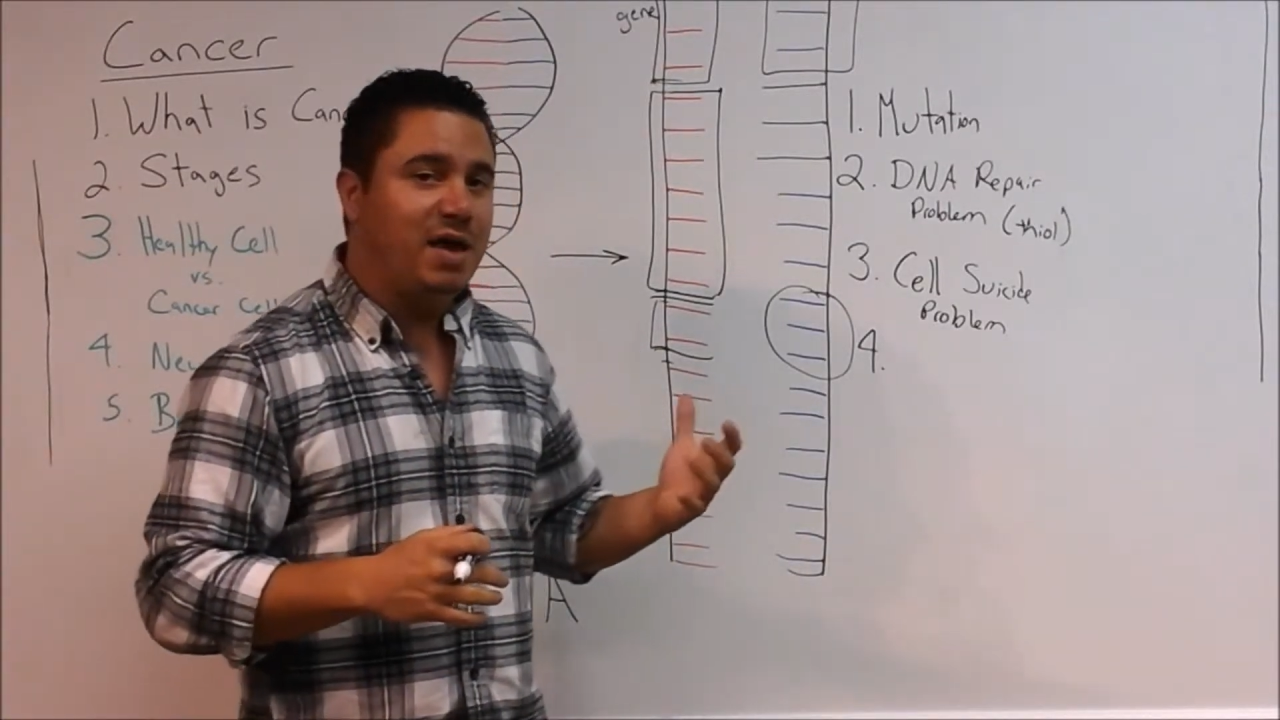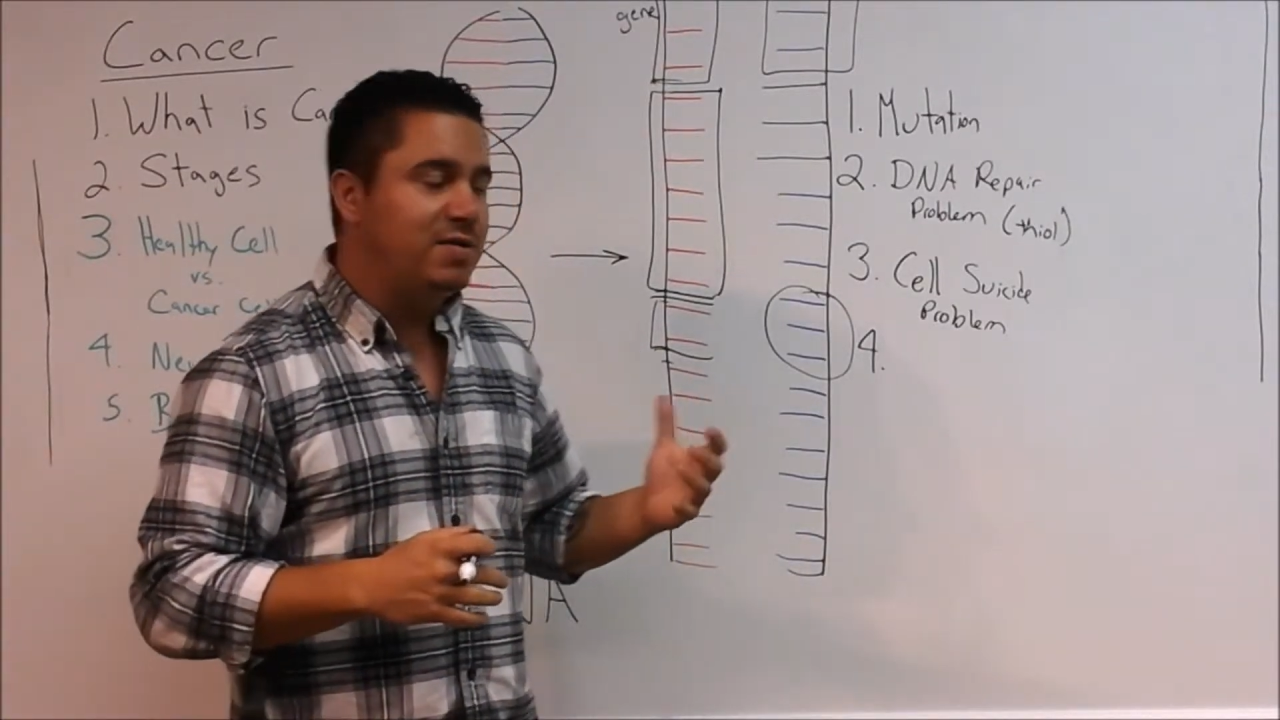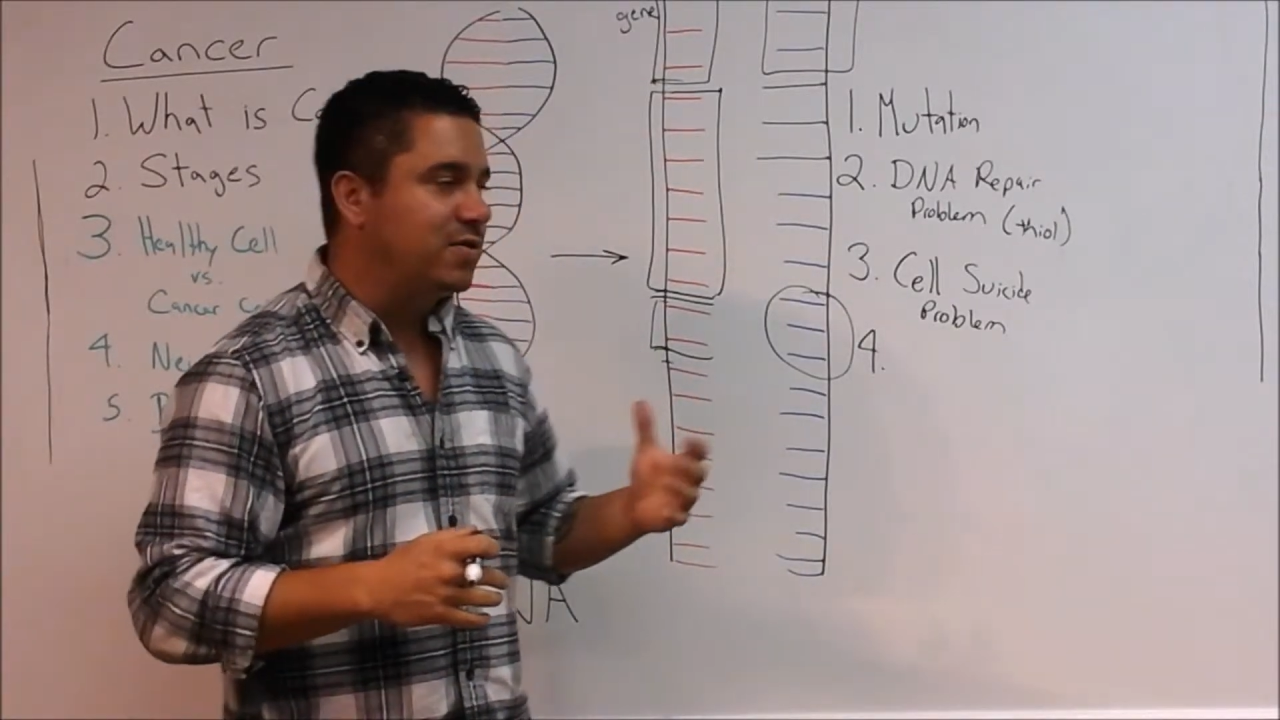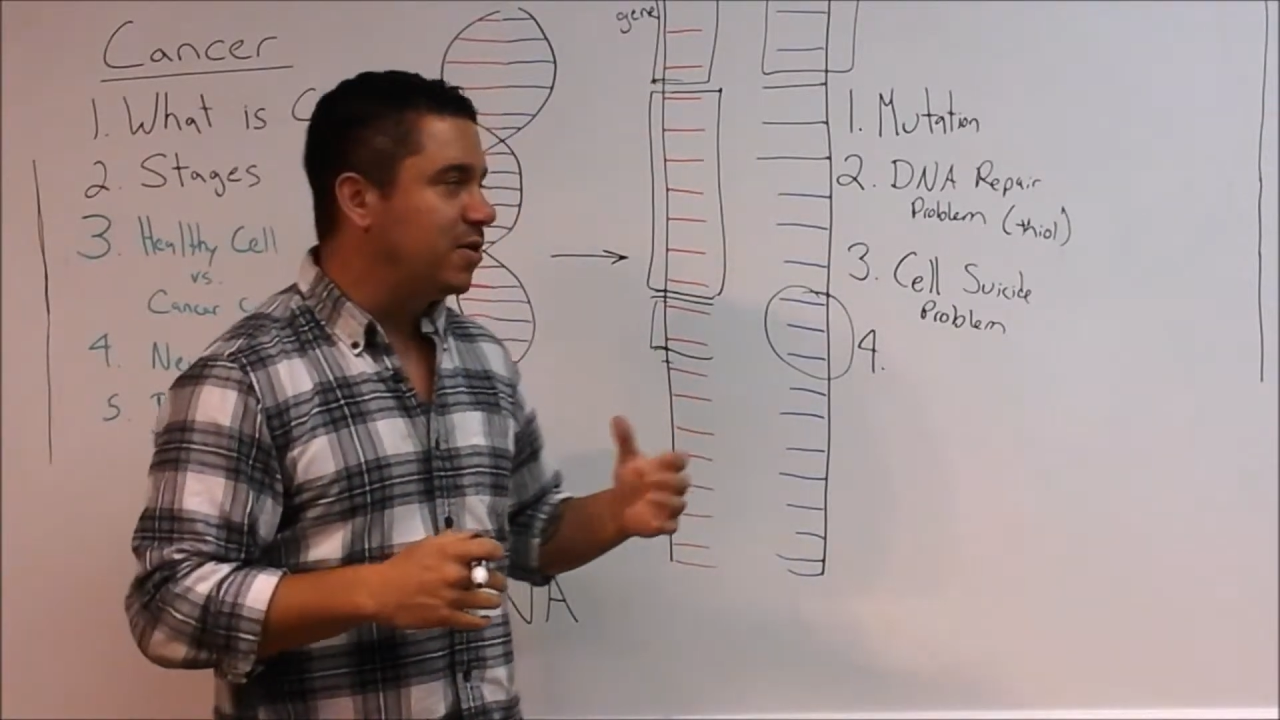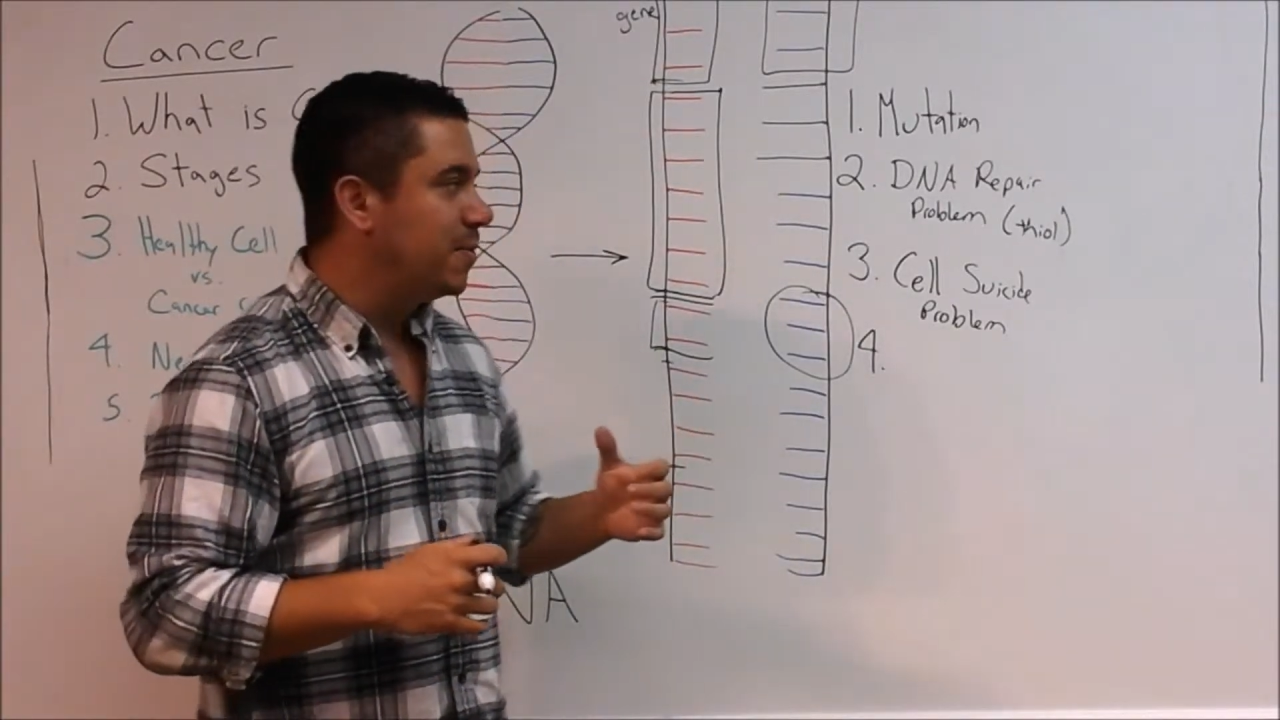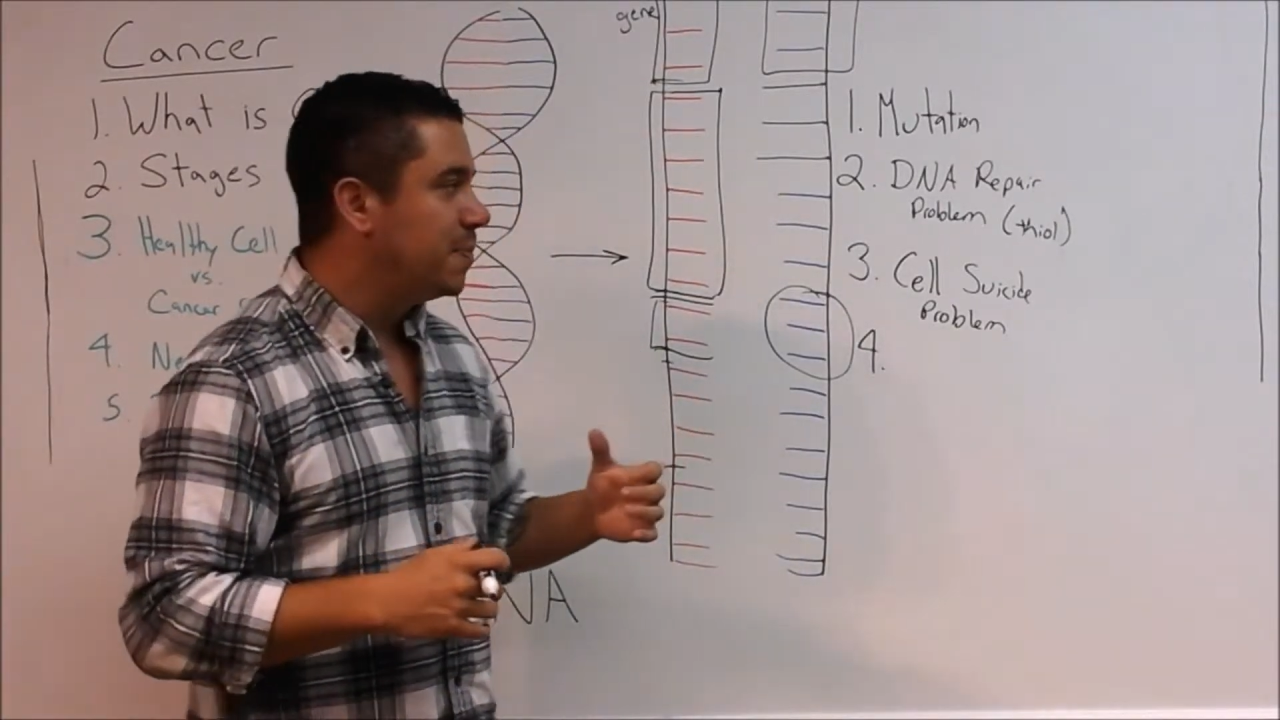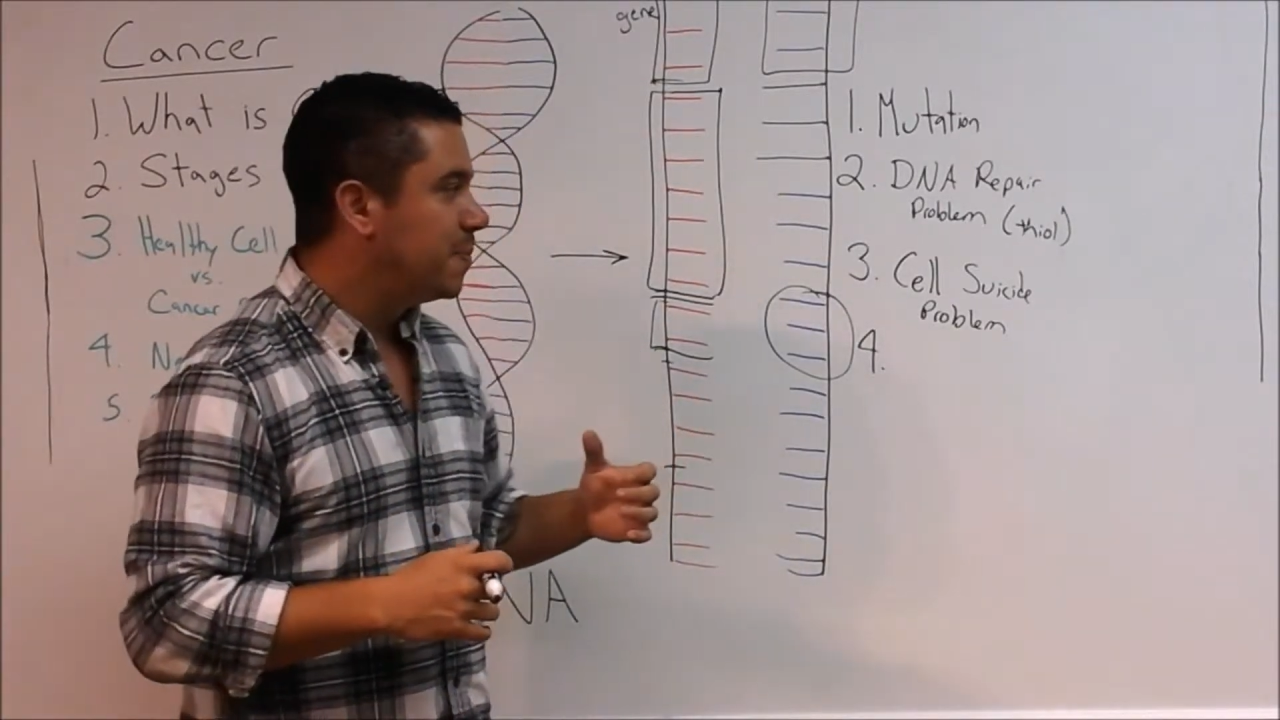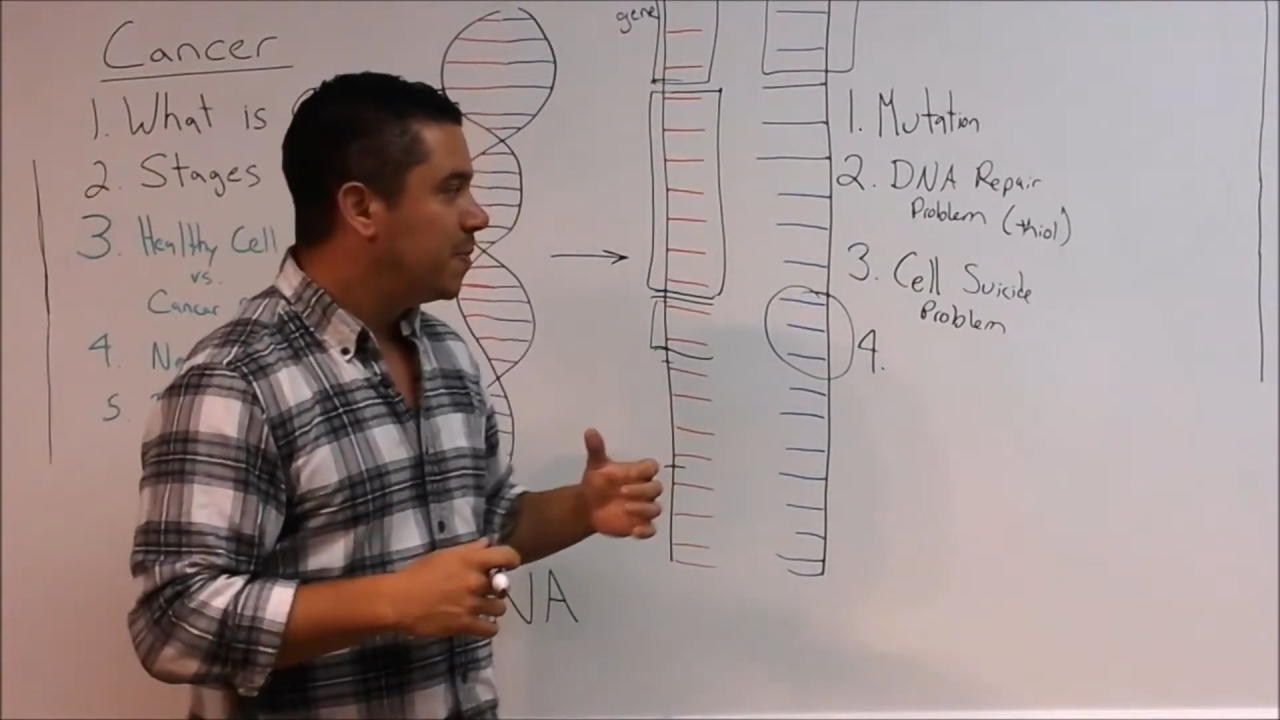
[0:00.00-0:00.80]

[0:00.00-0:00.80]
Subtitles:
cancer,